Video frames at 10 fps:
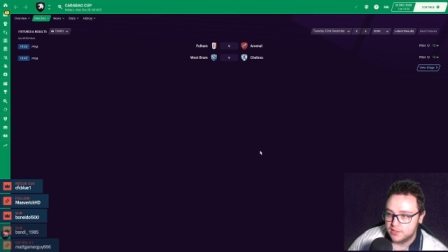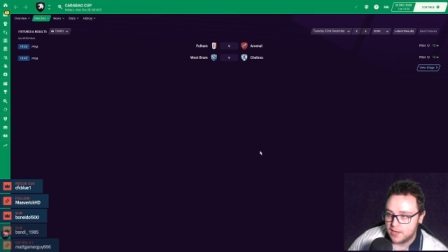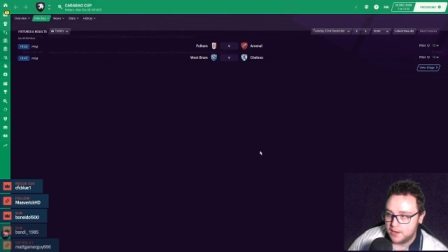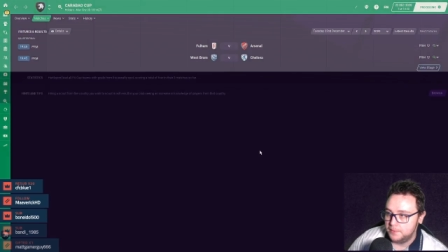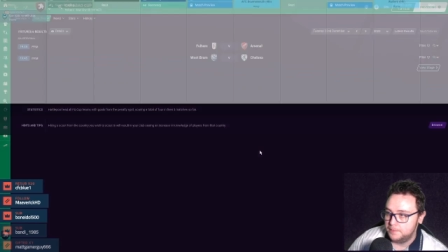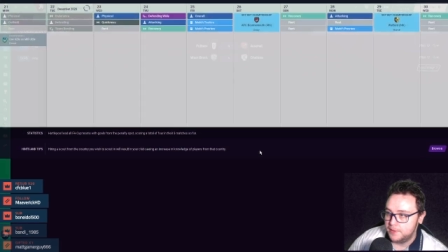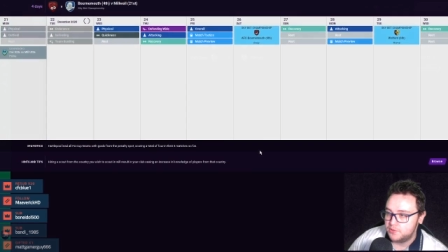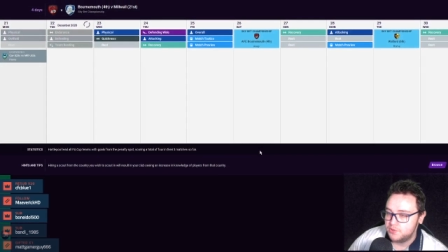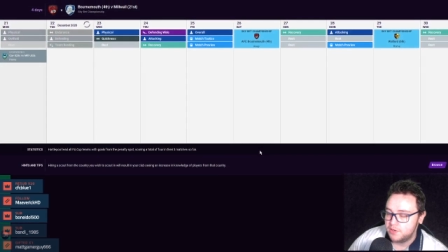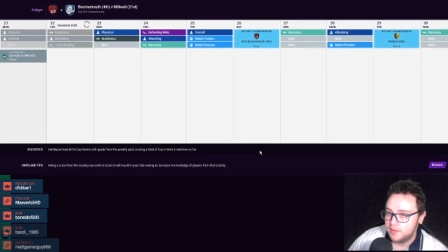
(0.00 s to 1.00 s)
as high up the
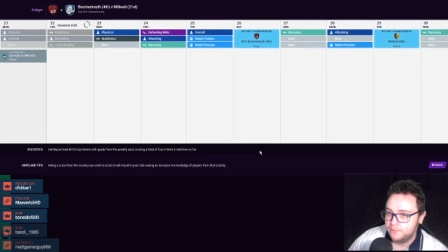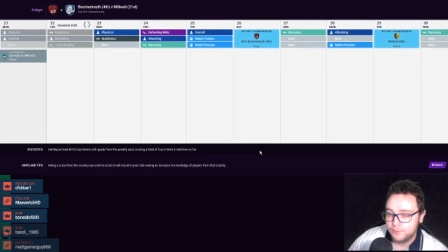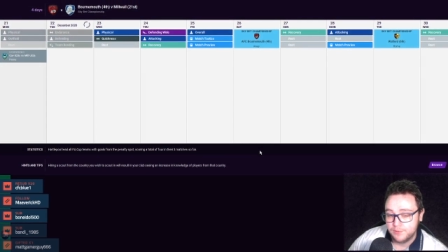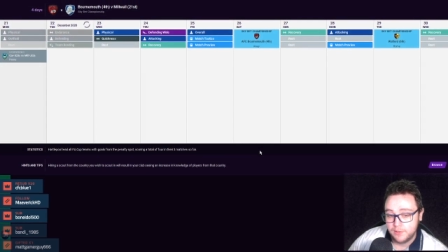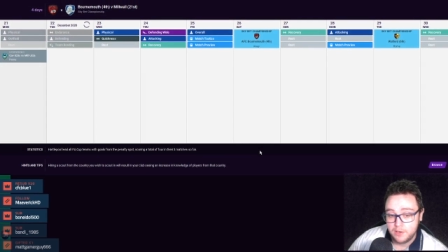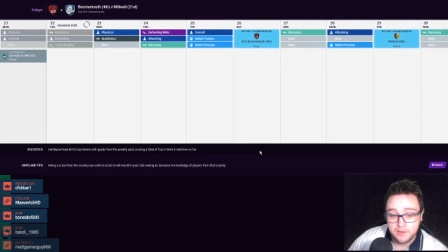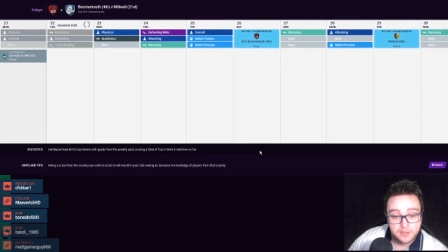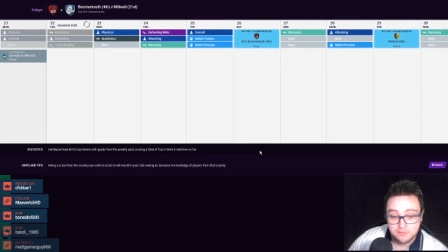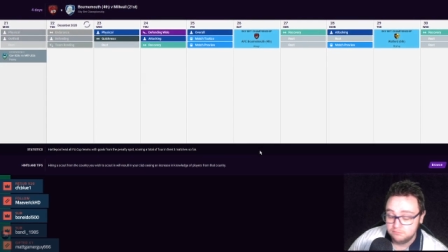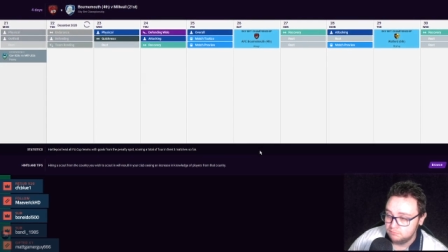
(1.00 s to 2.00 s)
pitch as you can for as long,
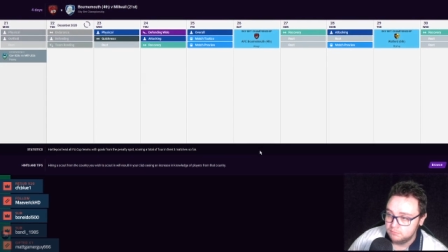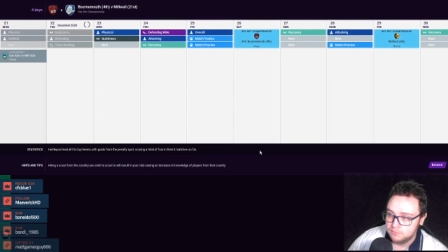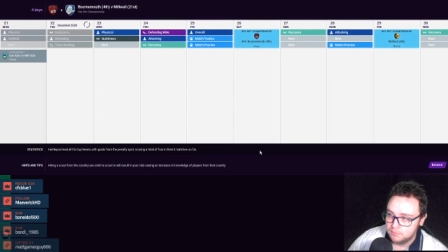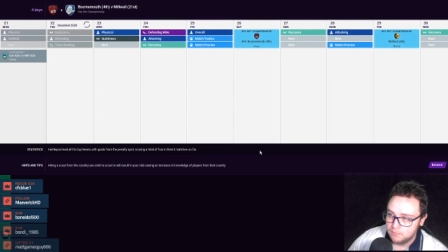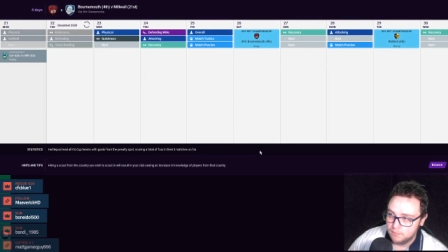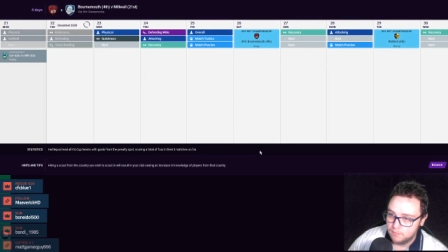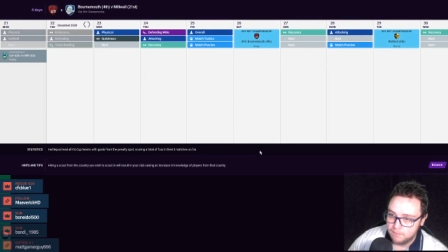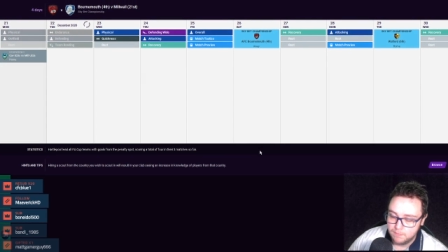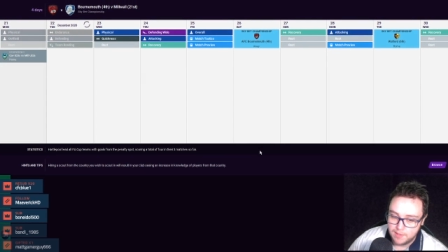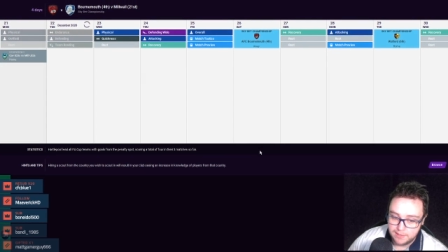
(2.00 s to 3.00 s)

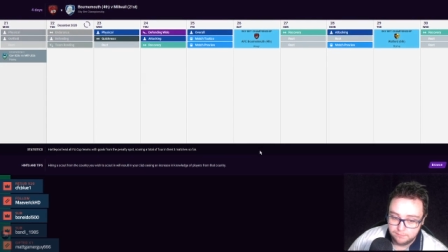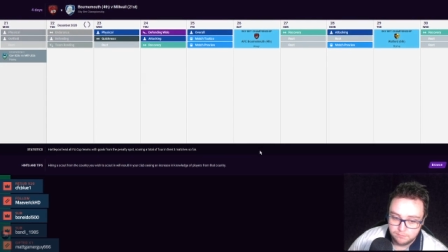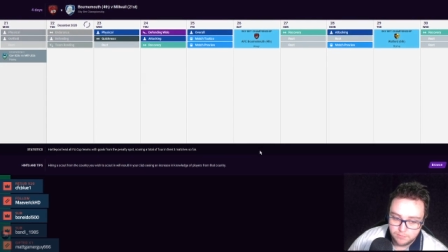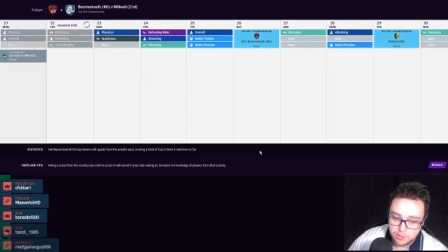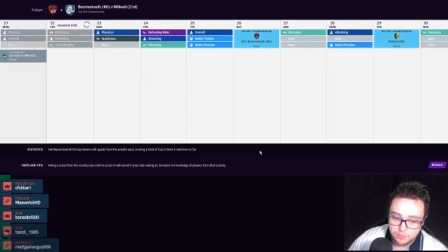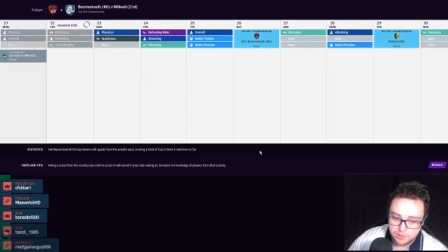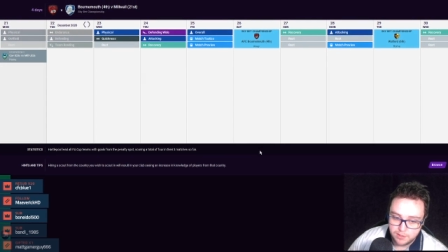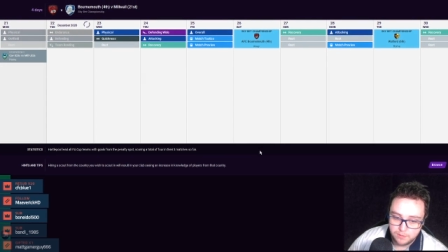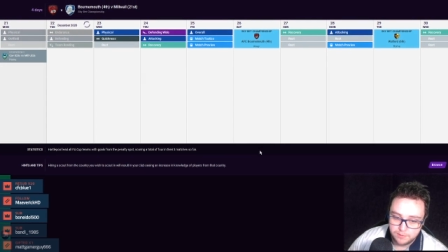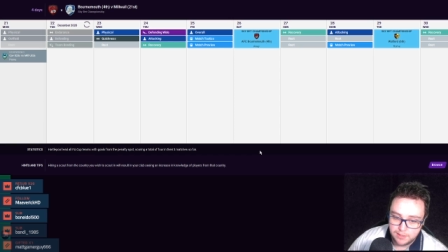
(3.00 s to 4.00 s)
then use
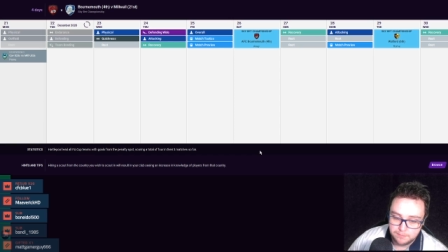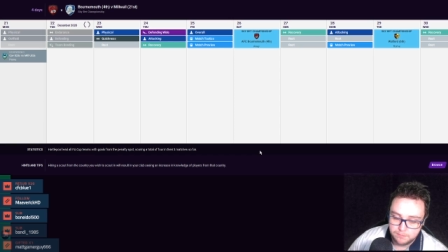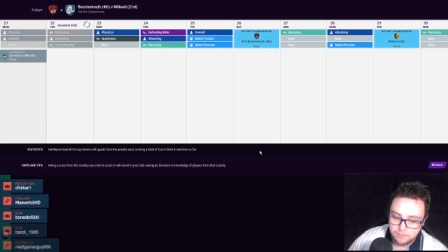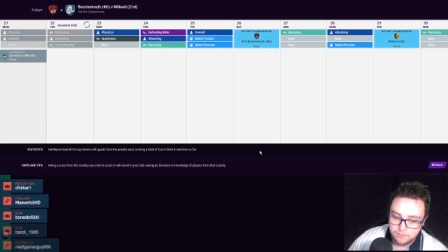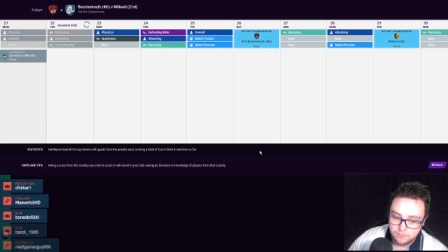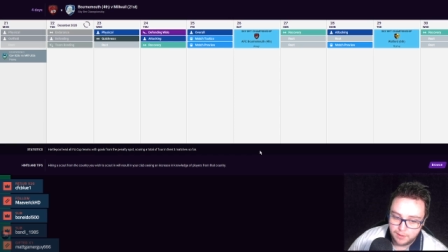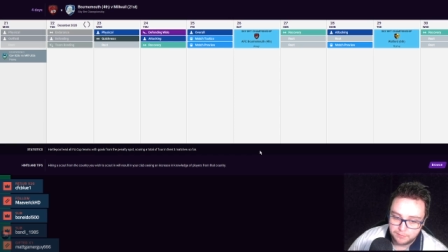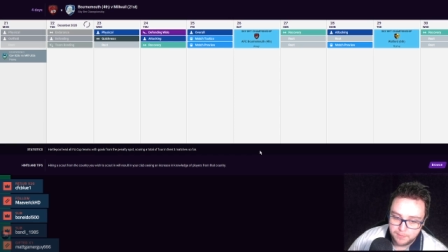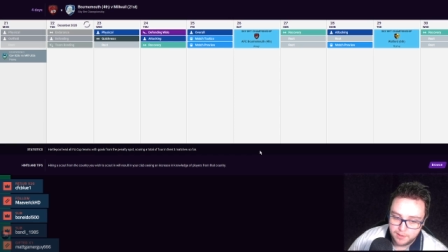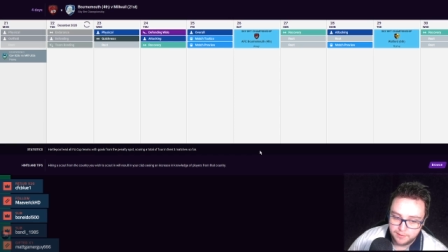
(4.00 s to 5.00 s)
the overlap.
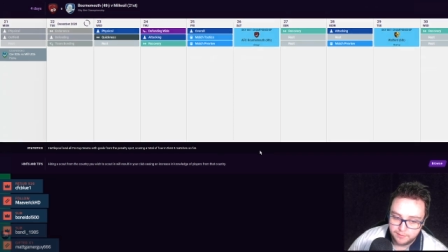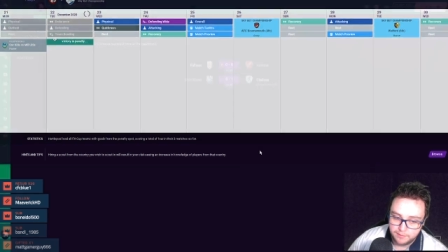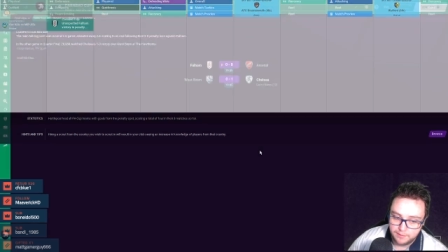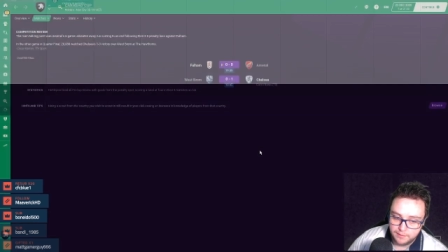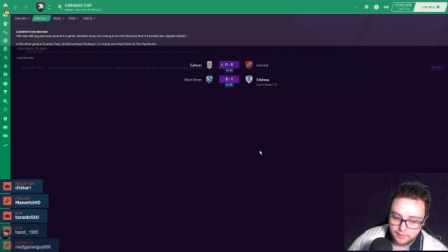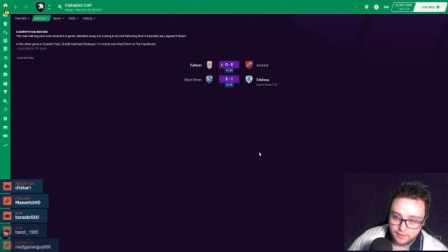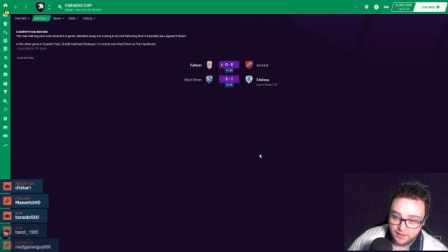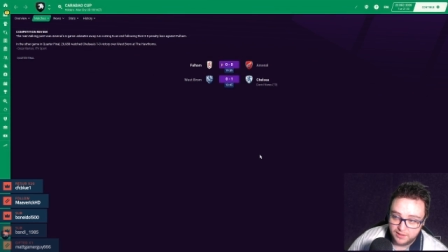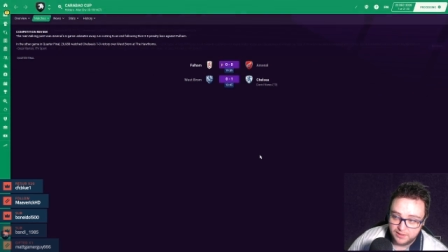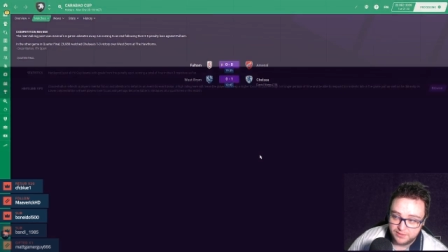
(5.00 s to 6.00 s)
That's my
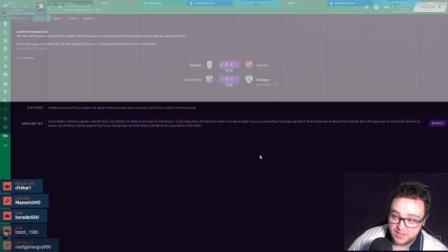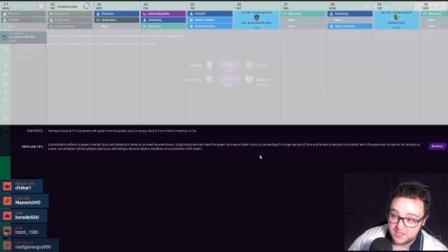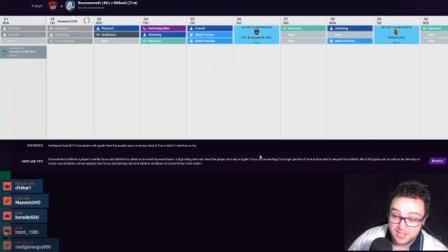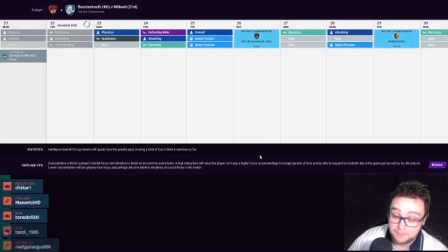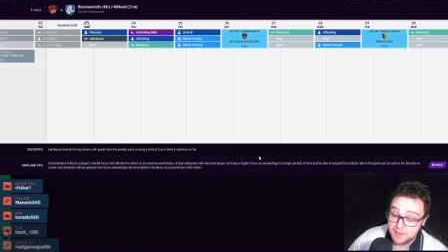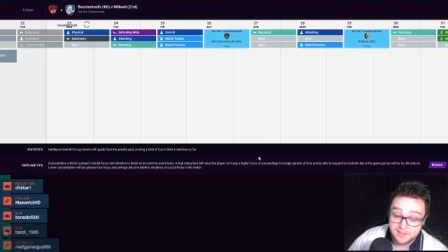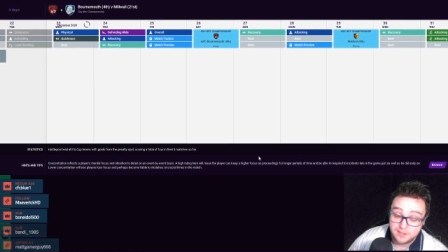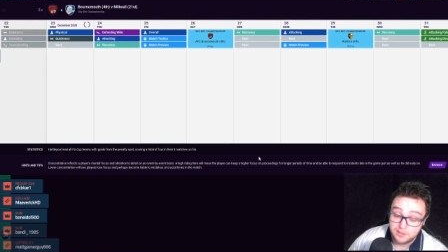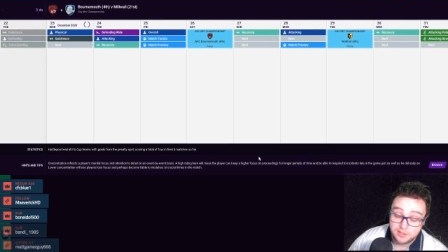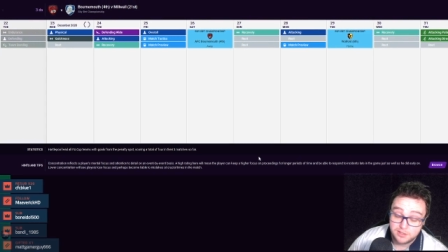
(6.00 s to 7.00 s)
little advice. It depends
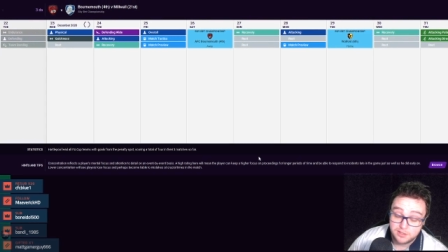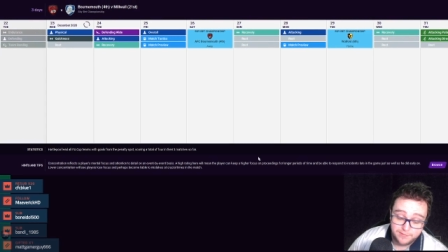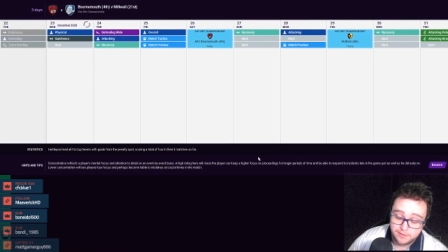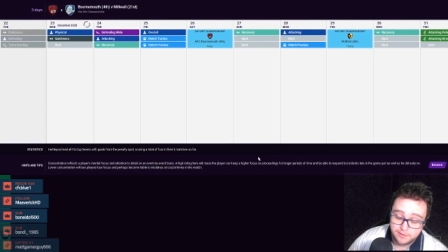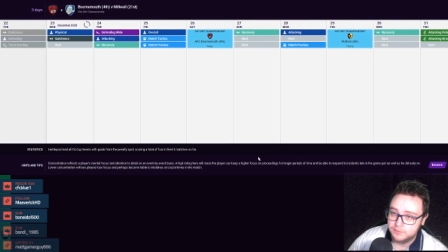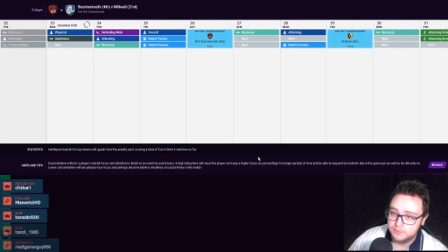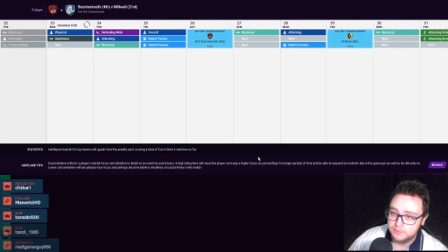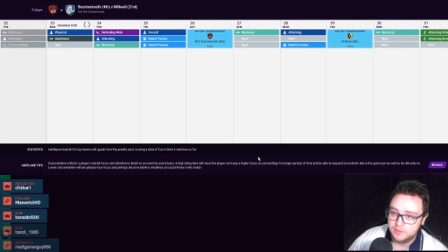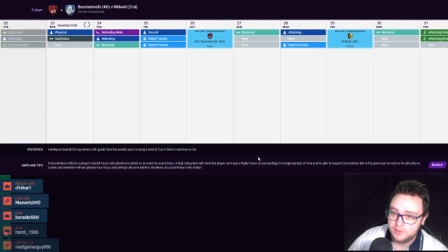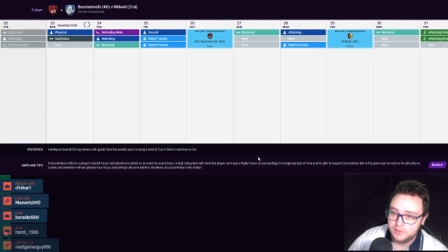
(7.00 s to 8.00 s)
That too many
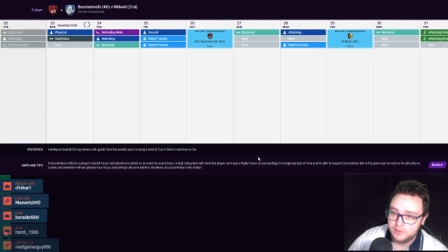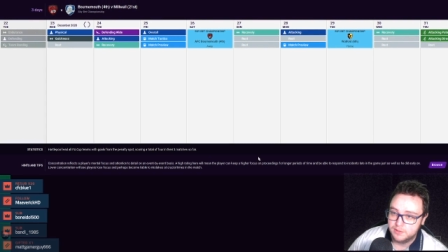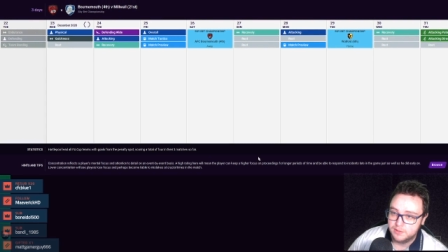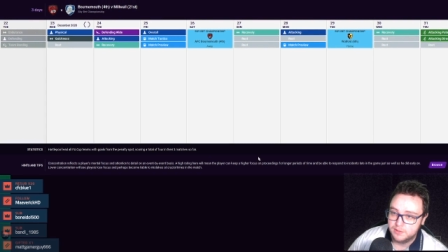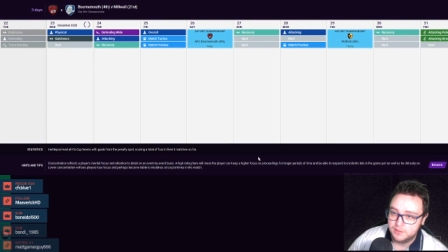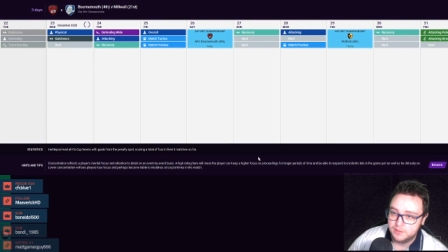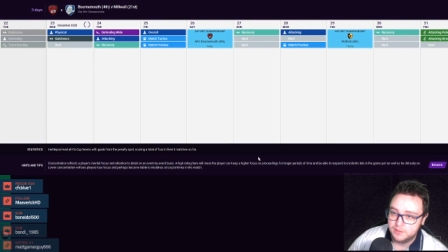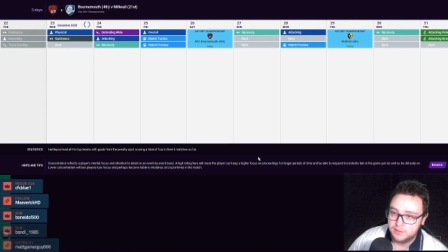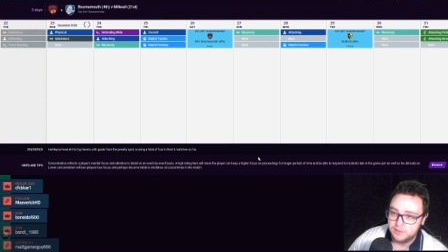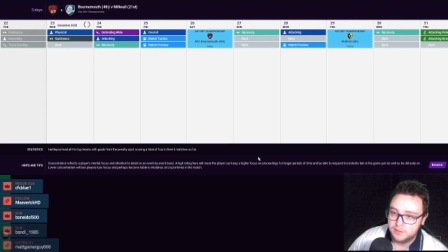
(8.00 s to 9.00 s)
variables, really. Try
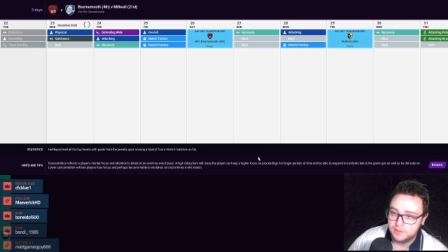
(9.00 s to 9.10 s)
that.